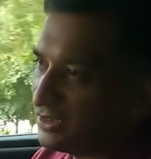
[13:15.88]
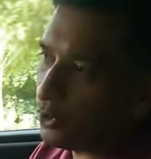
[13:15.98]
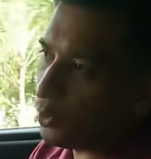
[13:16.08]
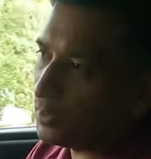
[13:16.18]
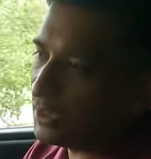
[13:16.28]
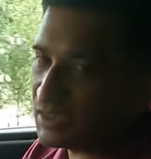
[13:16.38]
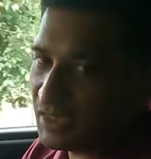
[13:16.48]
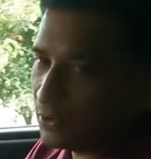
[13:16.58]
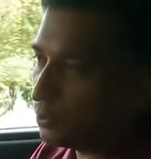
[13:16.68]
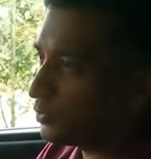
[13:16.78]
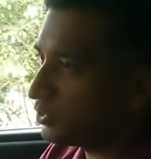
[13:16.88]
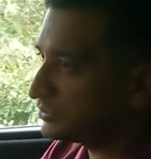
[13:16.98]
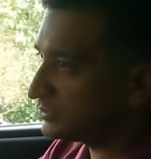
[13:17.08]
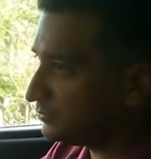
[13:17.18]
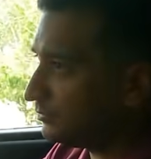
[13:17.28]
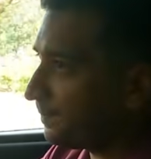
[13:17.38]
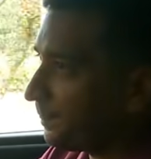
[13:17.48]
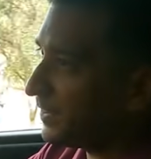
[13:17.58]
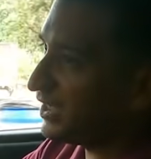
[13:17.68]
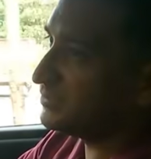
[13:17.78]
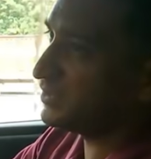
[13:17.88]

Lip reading: the normal and the eco modes as